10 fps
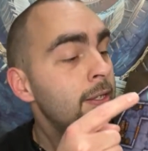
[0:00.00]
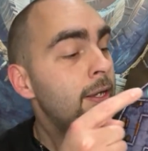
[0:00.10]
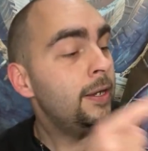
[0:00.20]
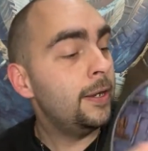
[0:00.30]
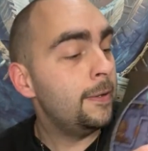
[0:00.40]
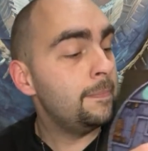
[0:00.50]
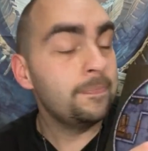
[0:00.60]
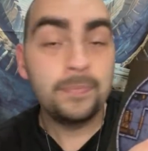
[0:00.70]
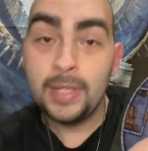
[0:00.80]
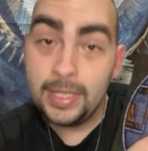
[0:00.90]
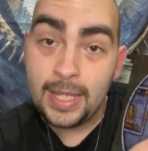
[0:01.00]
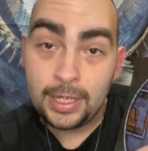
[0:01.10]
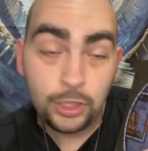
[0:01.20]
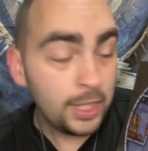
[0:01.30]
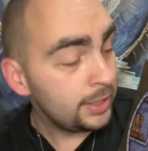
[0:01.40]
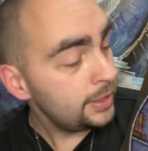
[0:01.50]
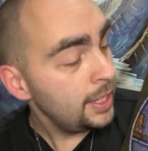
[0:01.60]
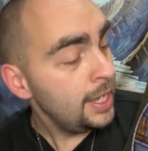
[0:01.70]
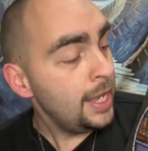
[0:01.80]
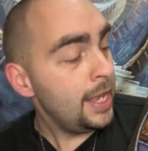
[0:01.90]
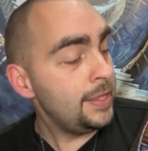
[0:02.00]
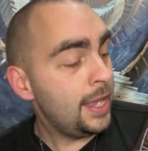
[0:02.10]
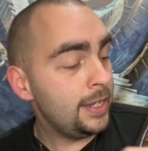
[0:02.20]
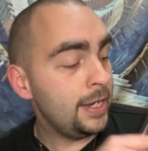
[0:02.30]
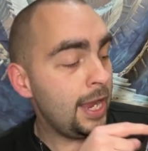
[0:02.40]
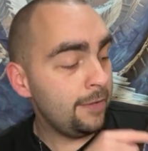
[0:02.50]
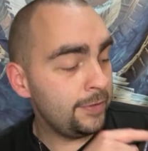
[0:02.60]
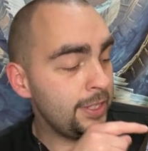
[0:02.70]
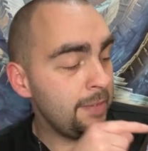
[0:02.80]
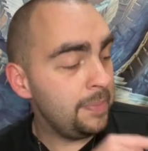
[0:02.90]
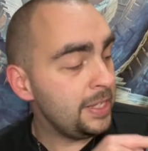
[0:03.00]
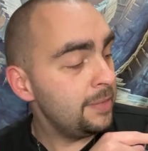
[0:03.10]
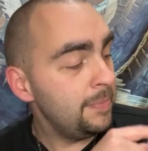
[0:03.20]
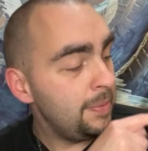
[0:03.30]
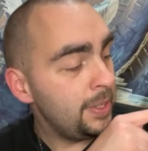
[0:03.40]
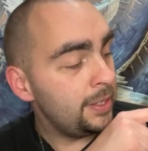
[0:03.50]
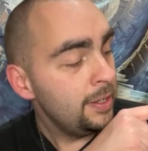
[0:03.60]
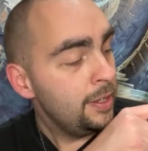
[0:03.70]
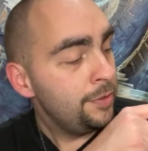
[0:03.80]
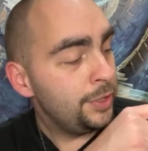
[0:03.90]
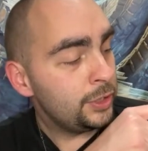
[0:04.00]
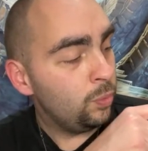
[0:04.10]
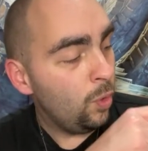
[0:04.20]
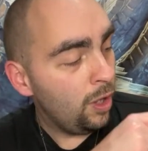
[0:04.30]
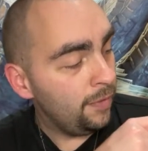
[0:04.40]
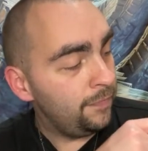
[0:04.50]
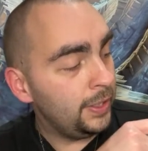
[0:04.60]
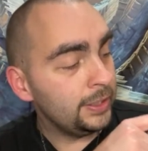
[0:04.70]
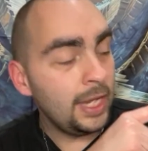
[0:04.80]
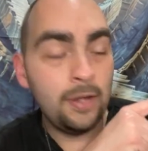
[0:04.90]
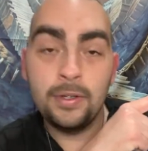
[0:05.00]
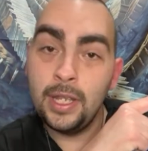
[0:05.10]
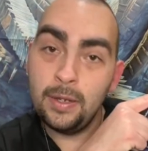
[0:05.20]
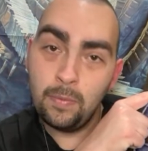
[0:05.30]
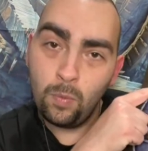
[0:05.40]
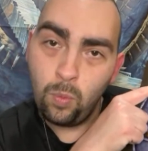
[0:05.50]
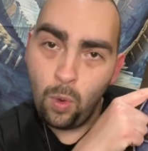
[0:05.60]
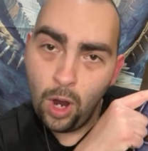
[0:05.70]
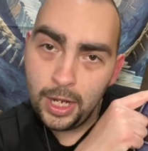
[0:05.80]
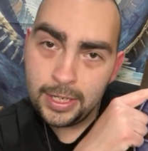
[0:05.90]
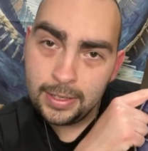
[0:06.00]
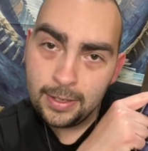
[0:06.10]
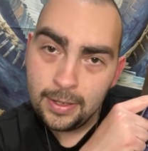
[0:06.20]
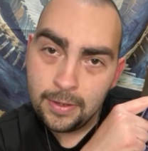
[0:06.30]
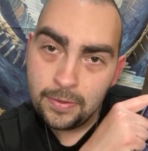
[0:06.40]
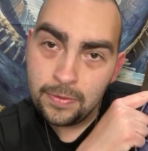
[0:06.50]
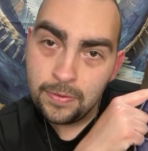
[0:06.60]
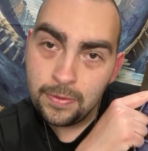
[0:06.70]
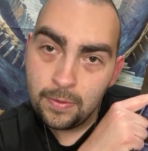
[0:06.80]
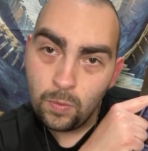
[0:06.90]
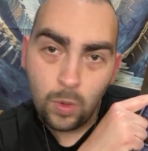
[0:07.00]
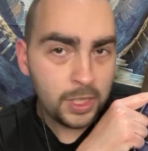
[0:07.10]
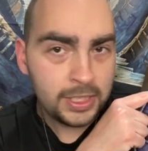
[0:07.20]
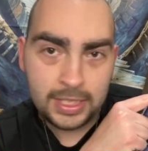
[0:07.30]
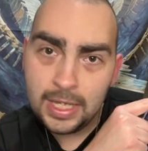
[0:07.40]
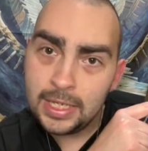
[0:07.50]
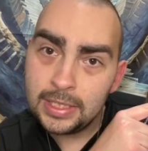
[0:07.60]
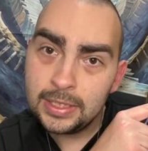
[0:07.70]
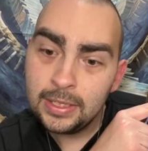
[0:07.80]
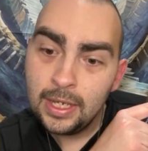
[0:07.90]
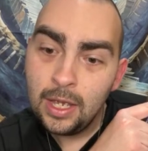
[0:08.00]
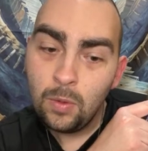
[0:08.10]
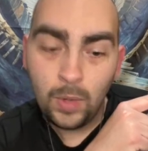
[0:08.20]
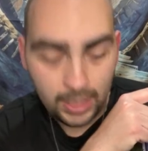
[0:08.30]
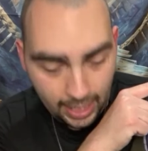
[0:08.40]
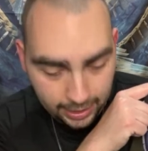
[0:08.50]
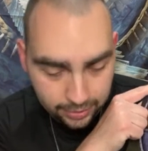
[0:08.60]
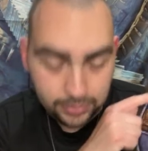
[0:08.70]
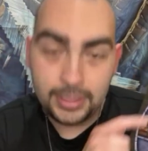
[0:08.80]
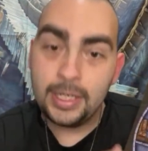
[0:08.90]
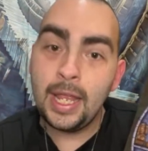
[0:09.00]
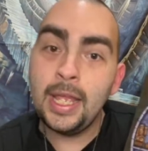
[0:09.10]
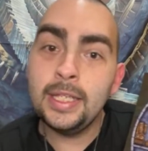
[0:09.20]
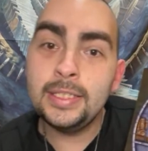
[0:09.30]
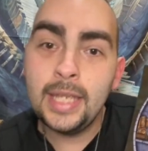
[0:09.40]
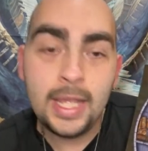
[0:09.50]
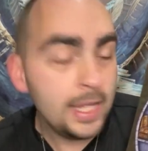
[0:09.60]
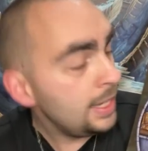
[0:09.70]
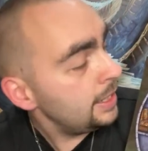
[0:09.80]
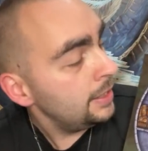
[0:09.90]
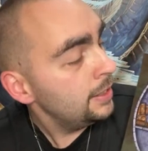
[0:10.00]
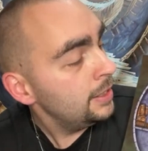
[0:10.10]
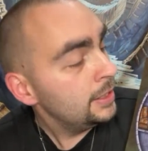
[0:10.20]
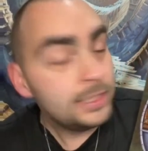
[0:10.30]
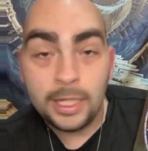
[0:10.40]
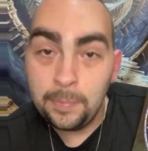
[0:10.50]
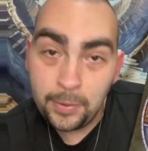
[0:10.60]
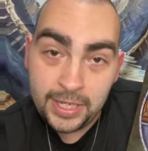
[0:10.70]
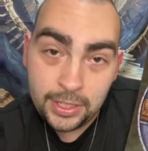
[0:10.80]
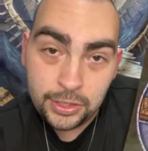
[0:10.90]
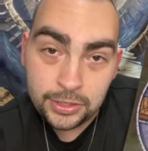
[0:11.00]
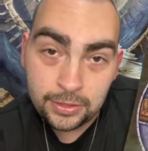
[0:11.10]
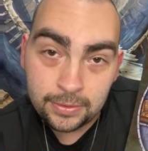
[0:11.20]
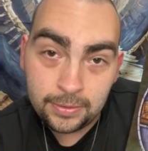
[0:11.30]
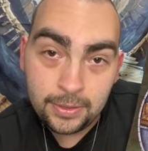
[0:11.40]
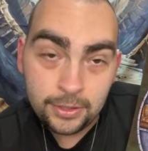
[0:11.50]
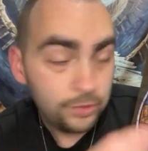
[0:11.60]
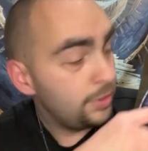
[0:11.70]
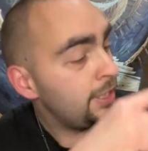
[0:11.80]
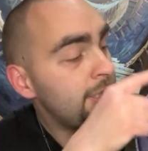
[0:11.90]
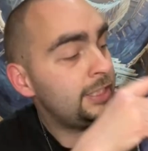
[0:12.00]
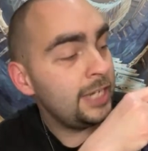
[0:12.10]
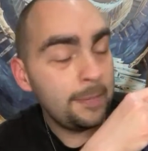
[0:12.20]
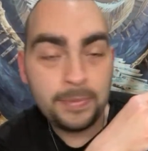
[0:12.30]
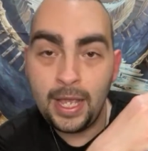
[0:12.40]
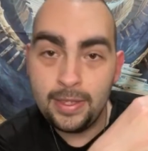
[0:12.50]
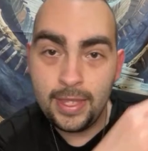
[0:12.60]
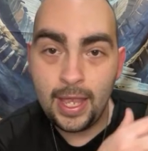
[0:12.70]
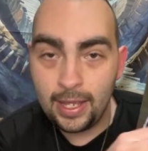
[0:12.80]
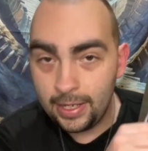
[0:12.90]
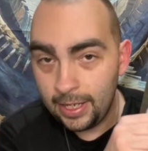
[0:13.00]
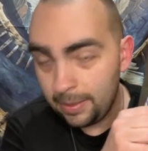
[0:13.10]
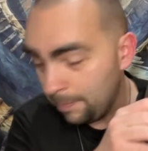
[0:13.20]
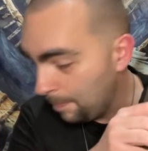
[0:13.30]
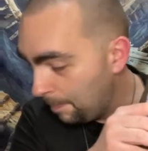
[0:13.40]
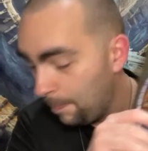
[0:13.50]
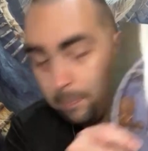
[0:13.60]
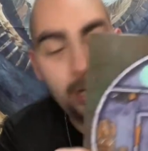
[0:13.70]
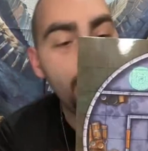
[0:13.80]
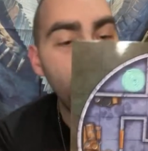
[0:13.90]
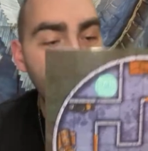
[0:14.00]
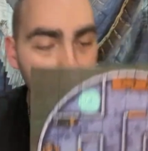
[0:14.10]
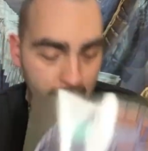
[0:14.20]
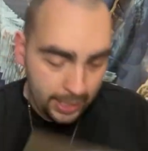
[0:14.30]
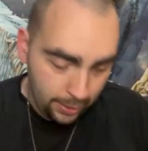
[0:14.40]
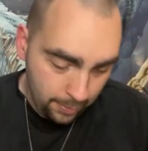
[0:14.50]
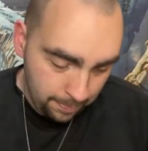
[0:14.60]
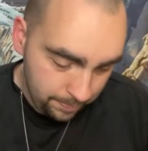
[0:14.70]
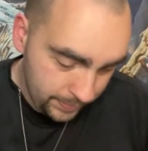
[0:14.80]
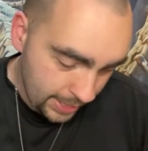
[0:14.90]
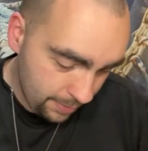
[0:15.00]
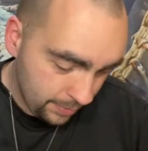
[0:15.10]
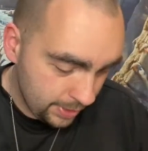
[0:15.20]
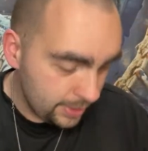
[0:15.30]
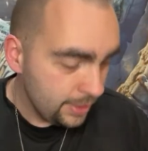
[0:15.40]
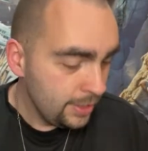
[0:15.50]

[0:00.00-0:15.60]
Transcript: in that chest. And then after they beat the mimic, this wall fell down, and what is this? Well, I used it as a teleportation circle. So they stepped on that, and bleedoop, bleedoop, they would